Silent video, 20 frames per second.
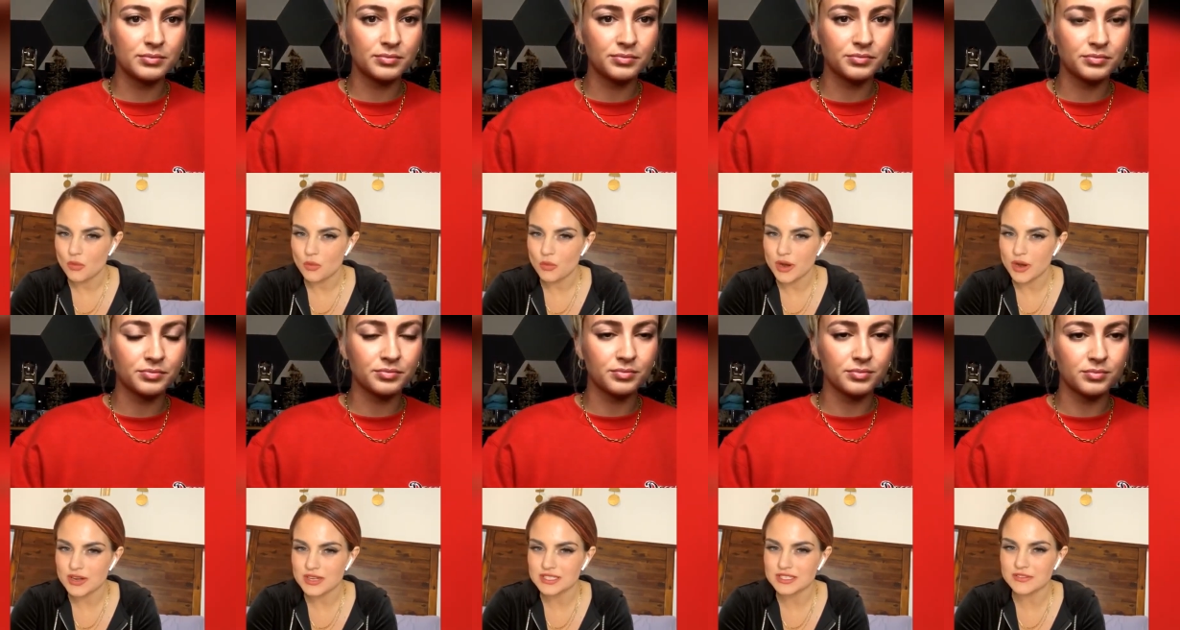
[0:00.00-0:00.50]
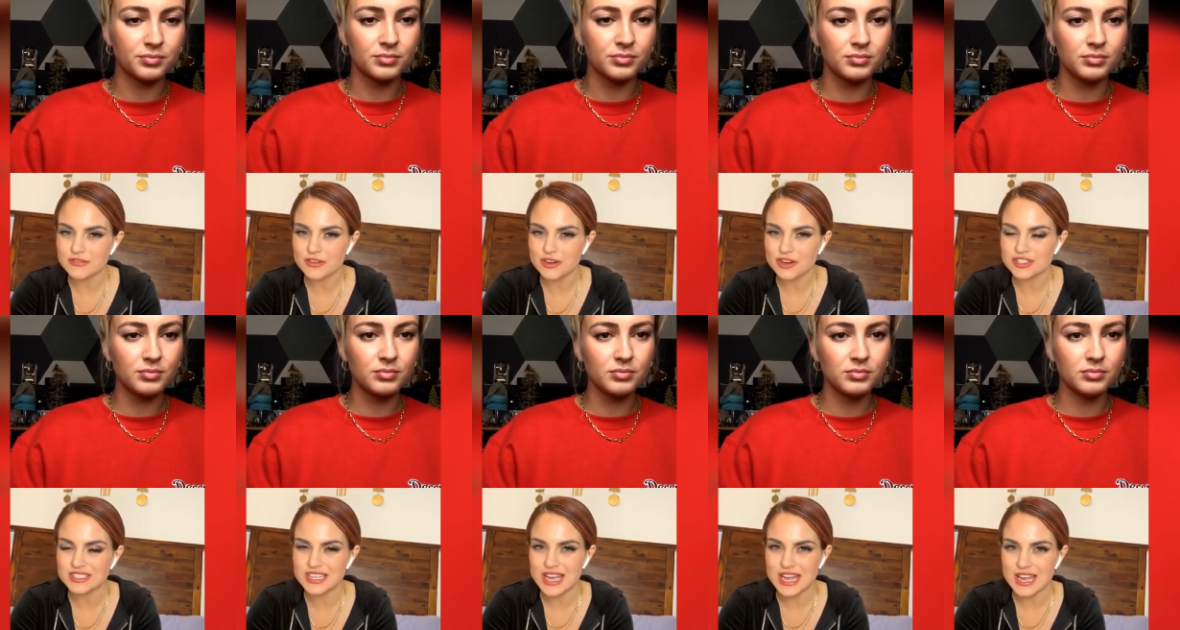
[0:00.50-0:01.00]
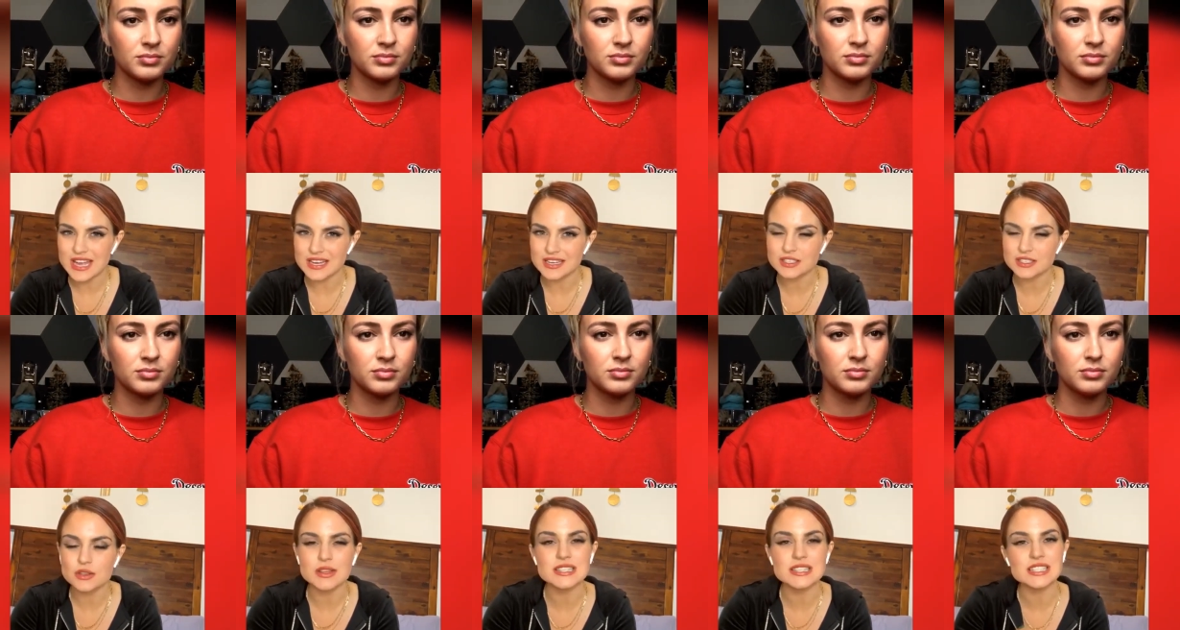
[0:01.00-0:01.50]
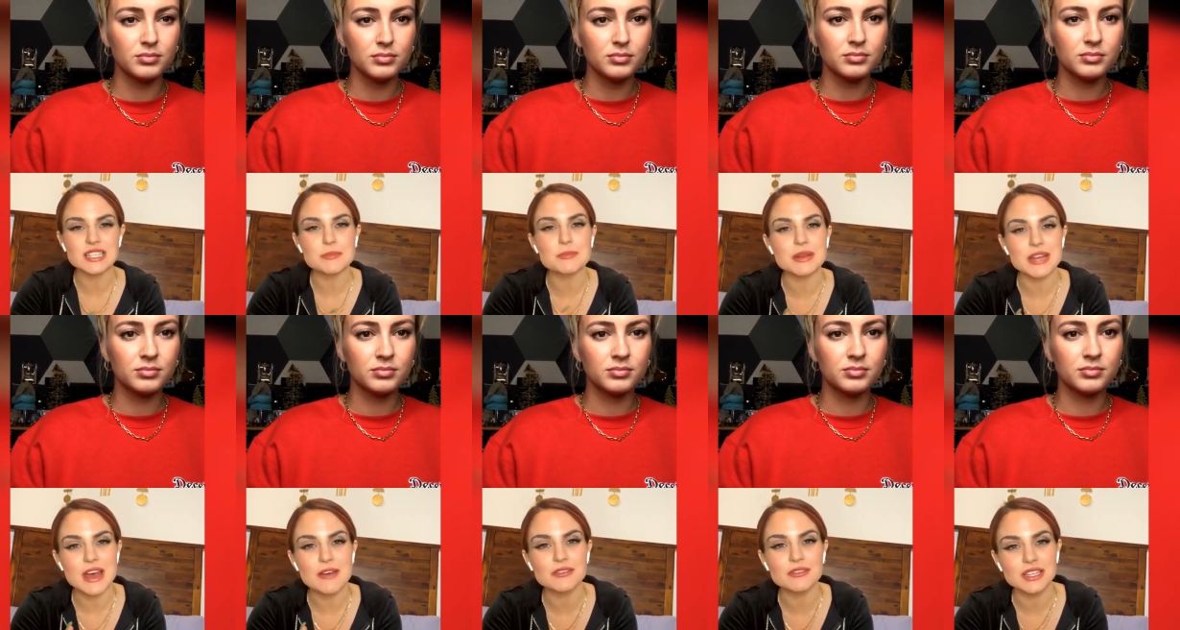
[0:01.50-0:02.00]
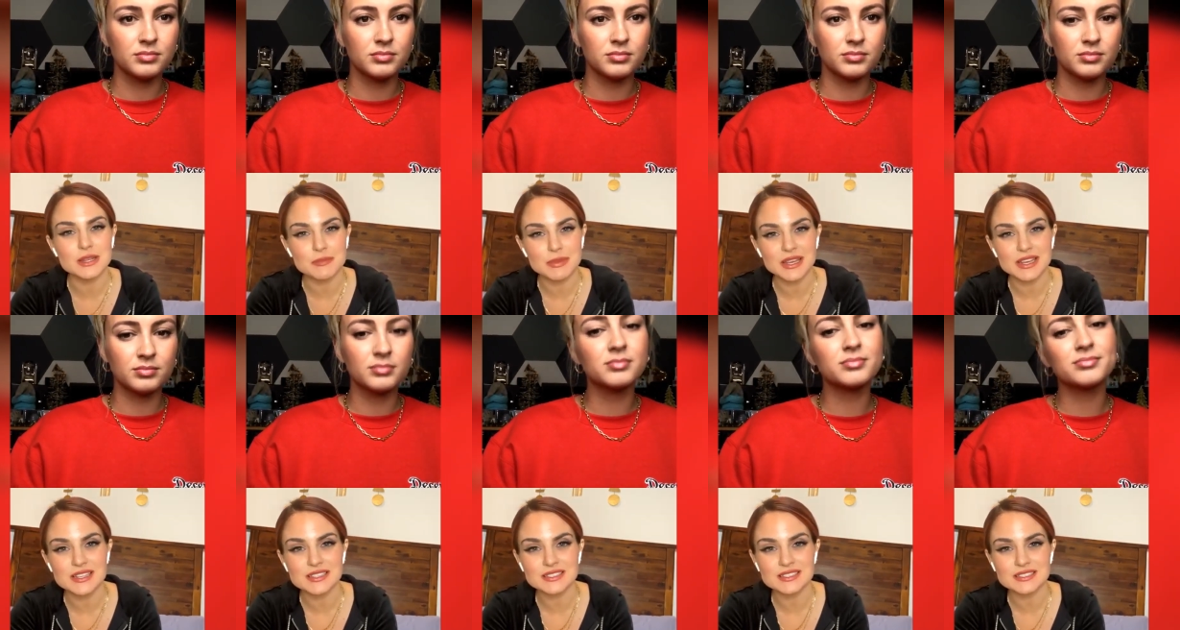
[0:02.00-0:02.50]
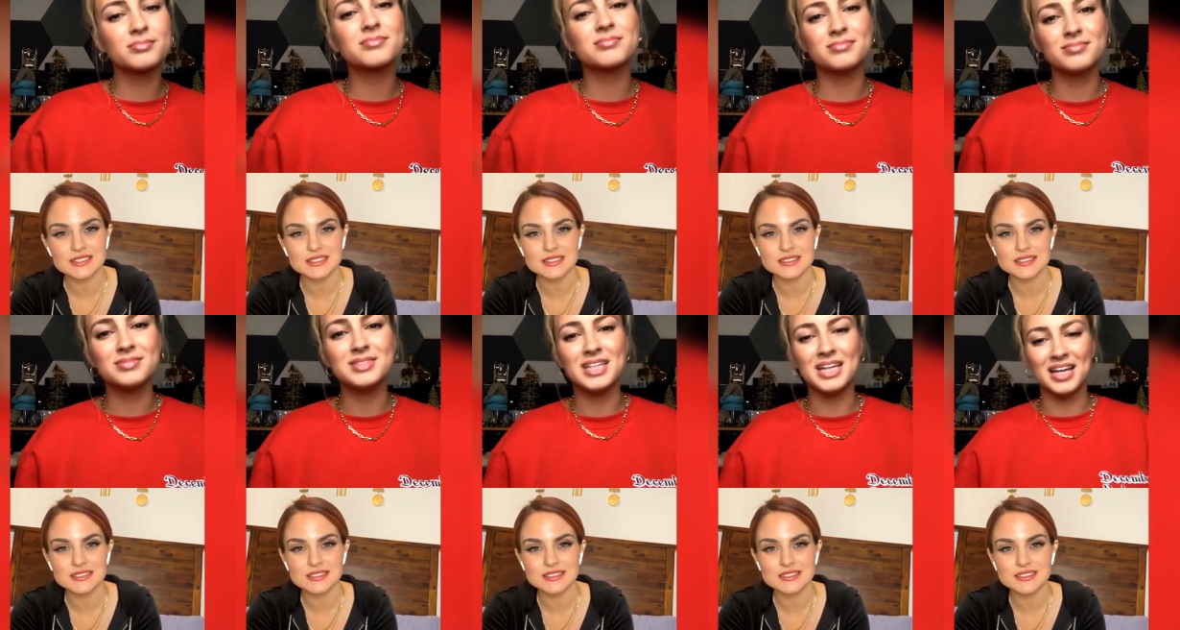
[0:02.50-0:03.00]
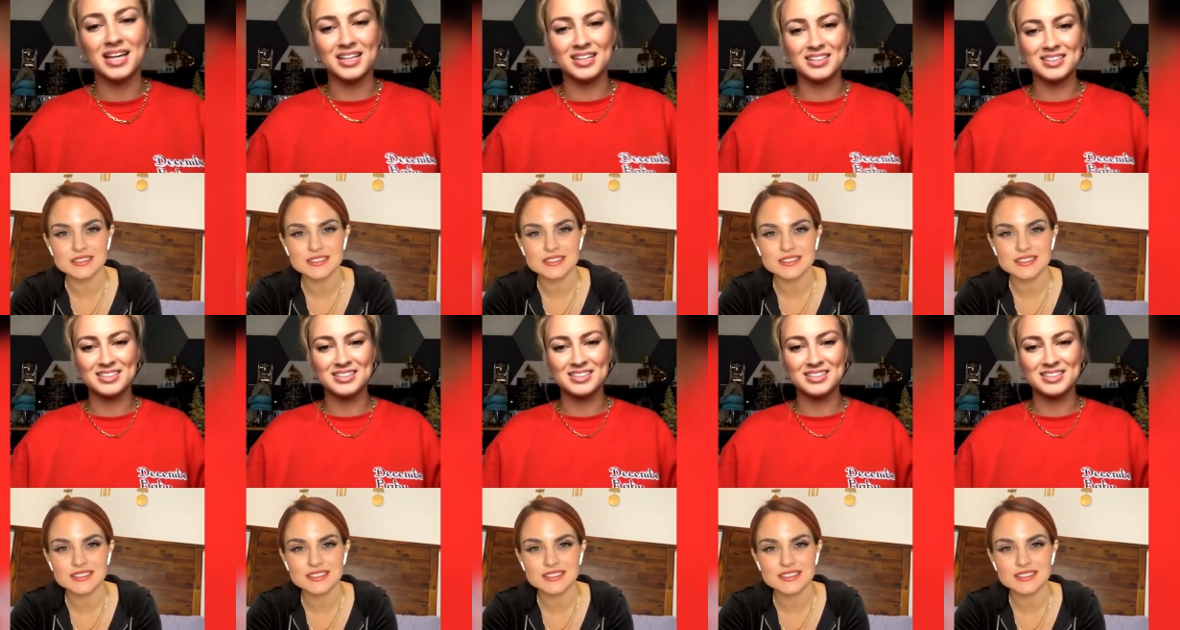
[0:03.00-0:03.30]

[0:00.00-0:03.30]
Speaker 1: Where does the verse end? So, like, sleep in heavenly peace. Yeah.